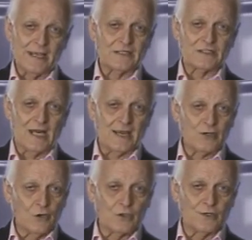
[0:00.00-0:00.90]
It's not
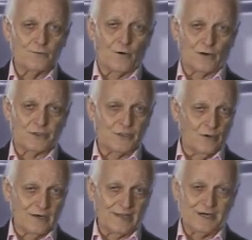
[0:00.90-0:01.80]
your good works,
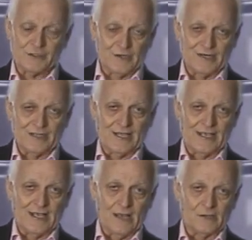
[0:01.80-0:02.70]
your lineage, or
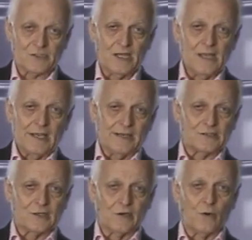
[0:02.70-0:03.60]
anything else.
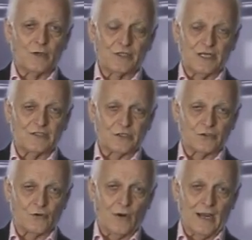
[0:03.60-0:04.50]
It's the Lord Jesus
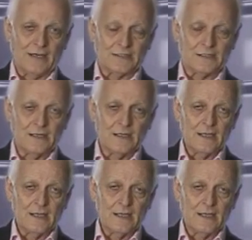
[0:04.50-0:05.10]
Christ.